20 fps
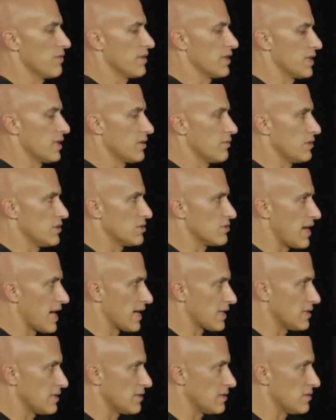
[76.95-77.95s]
and then get
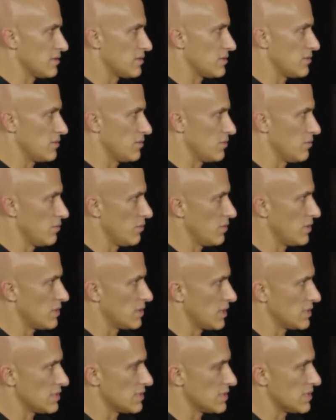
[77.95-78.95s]
retracted to where it
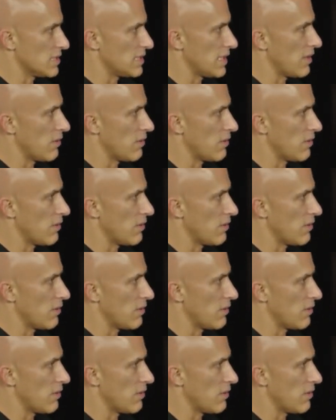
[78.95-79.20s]
touches the